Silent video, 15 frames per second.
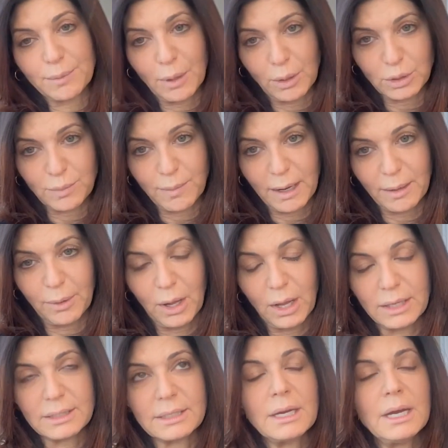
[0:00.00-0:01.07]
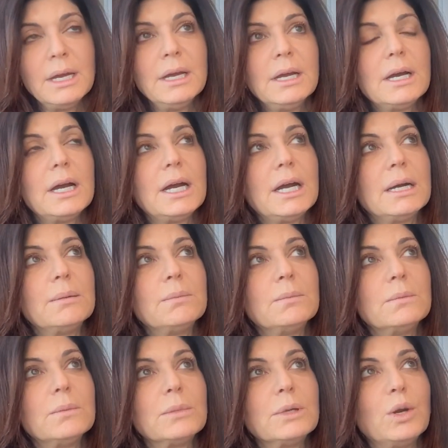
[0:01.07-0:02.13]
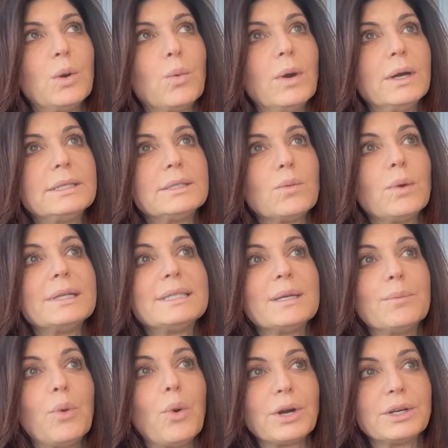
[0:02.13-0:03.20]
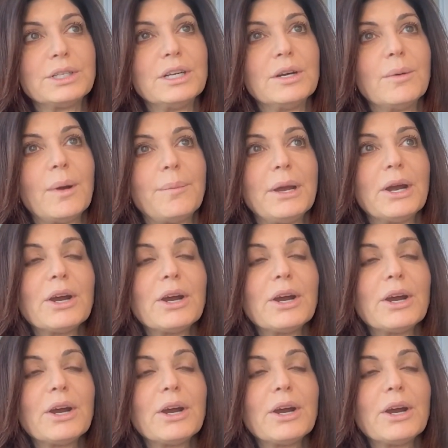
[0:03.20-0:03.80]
is postmenopause. What's important to know about